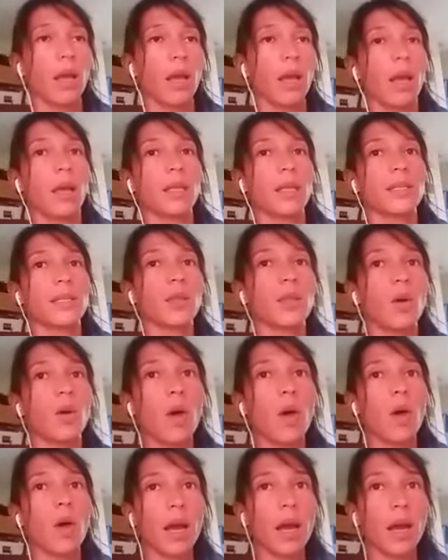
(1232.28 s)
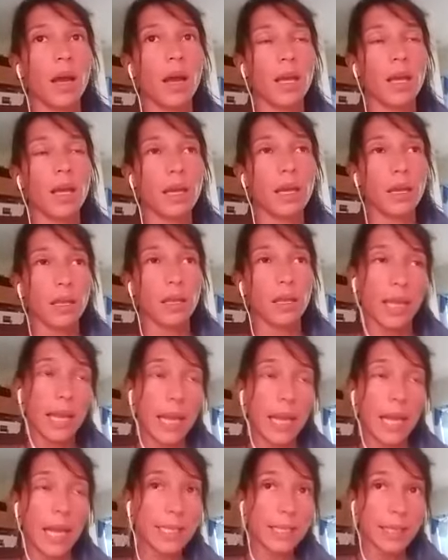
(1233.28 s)
So the
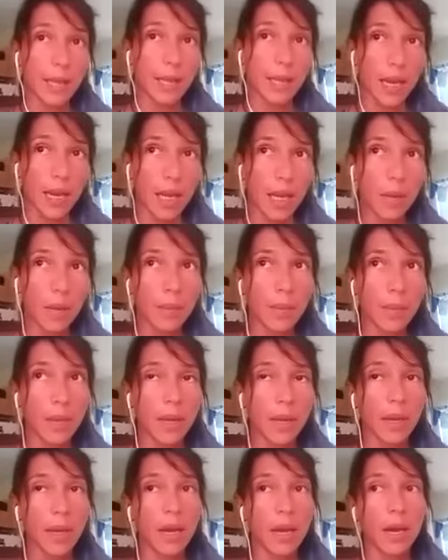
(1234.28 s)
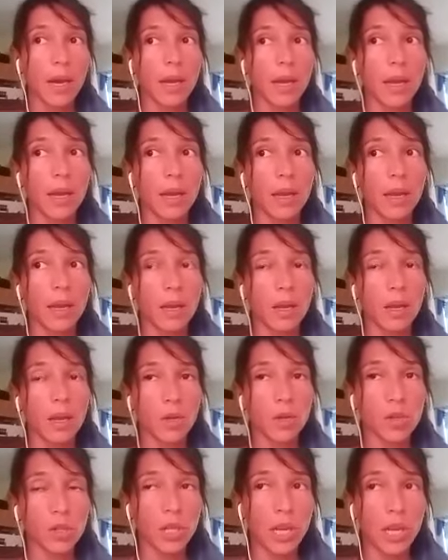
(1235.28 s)
last time I
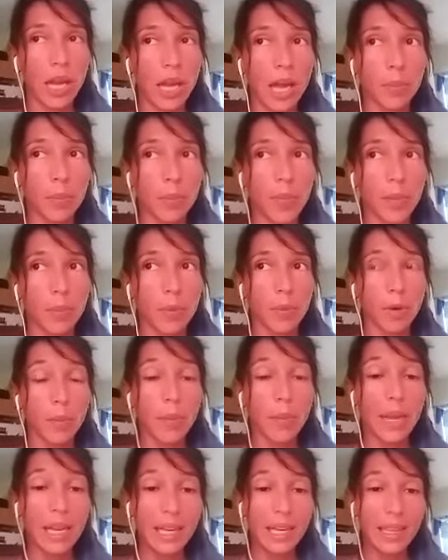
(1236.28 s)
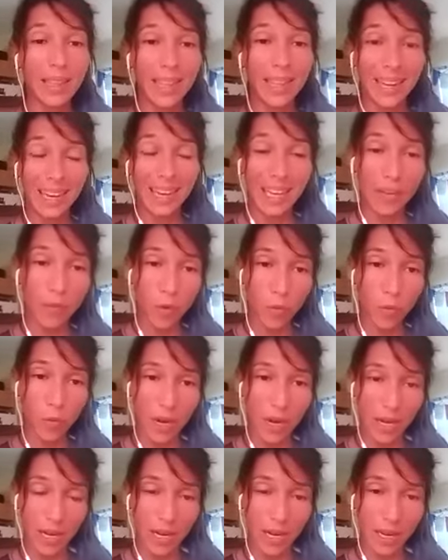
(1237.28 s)
usually have people, mainly they live
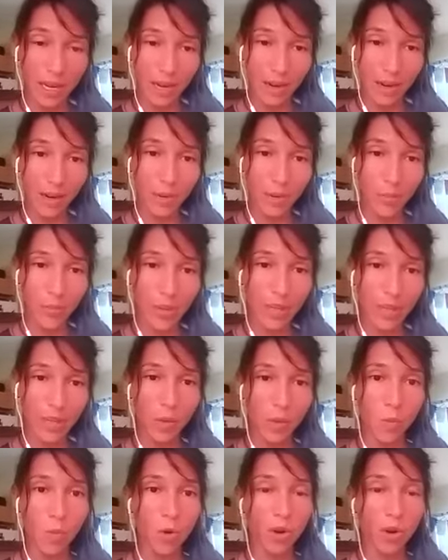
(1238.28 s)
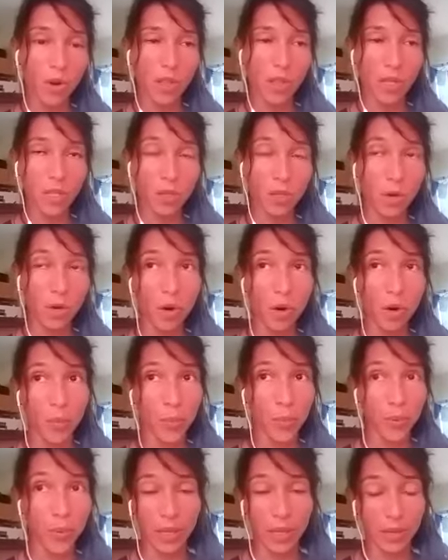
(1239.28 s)
already here, but they work in this
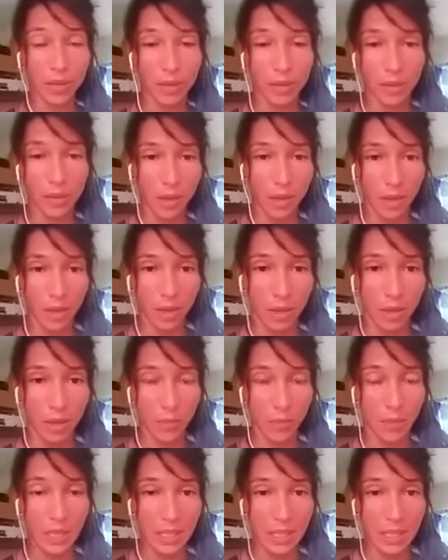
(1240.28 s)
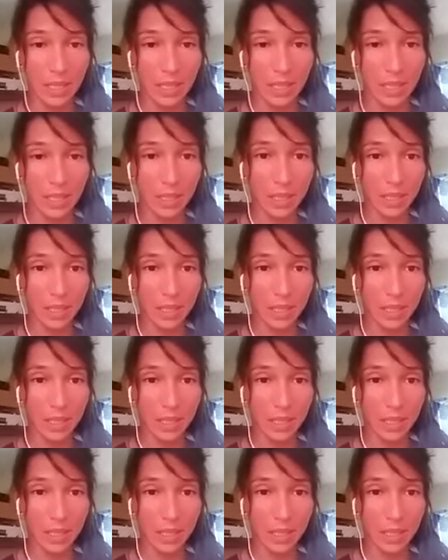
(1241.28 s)
corporate business,